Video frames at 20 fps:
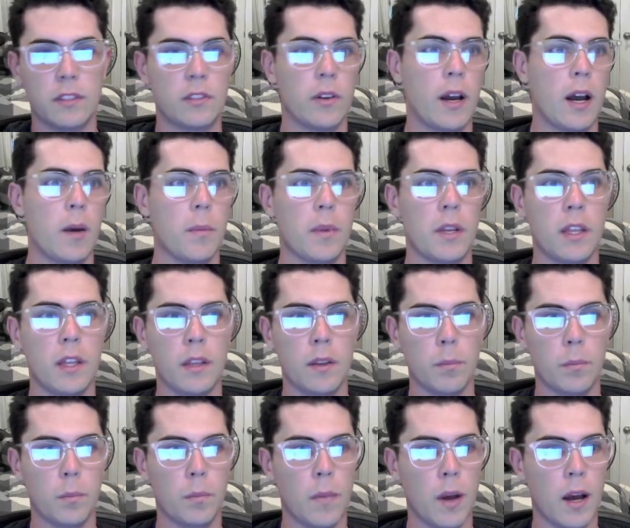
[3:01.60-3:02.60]
So how many
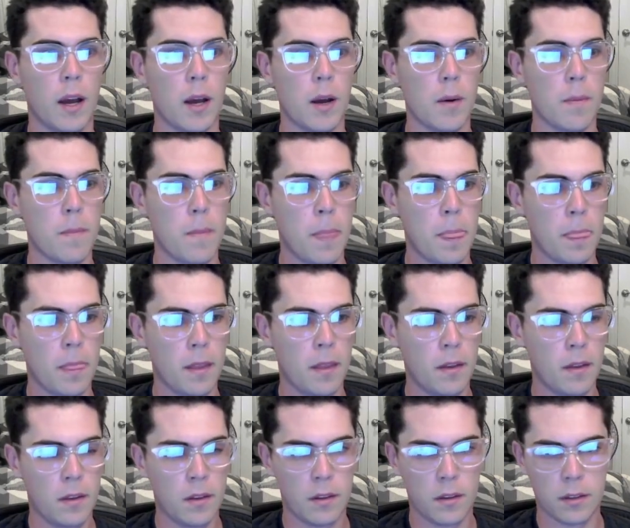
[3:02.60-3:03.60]

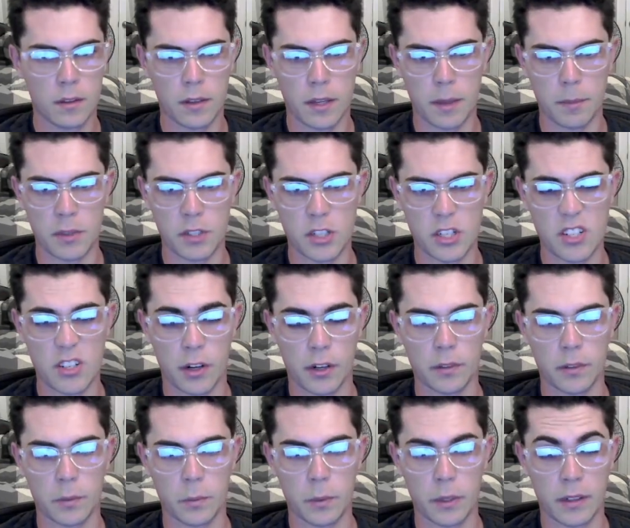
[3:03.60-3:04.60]
images
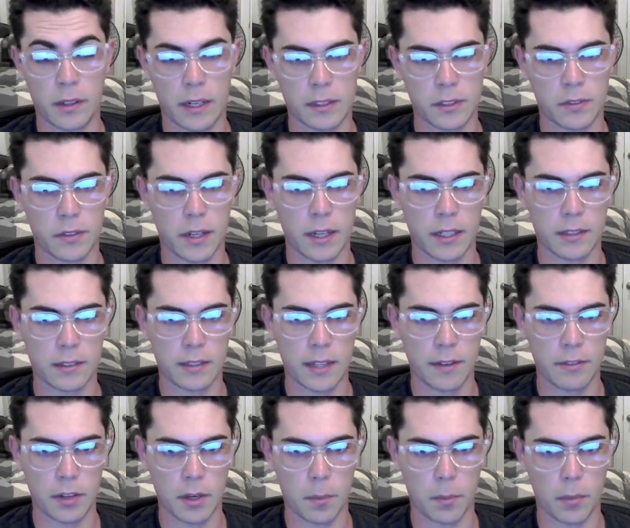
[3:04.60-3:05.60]
are we classifying as
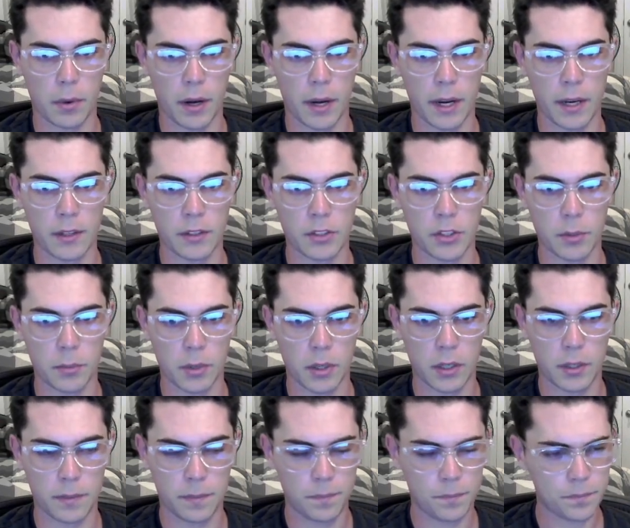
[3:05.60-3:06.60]
having a brain
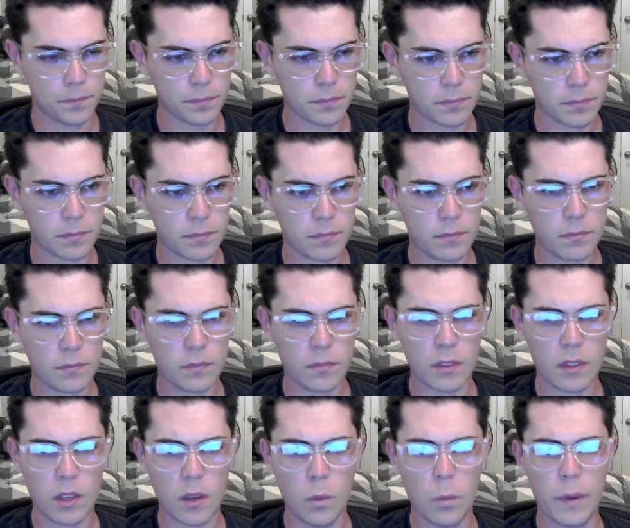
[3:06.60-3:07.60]
tumor
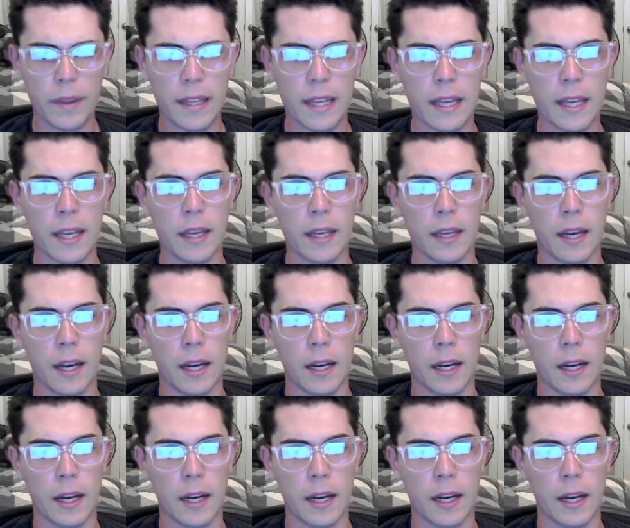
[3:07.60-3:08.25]
when they